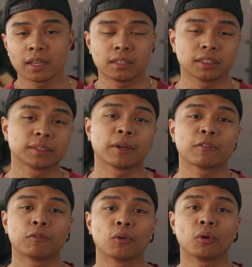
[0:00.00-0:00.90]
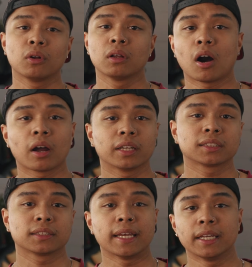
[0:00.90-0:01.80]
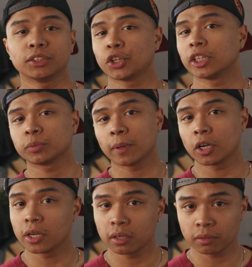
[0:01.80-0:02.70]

This is my full, honest, and transparent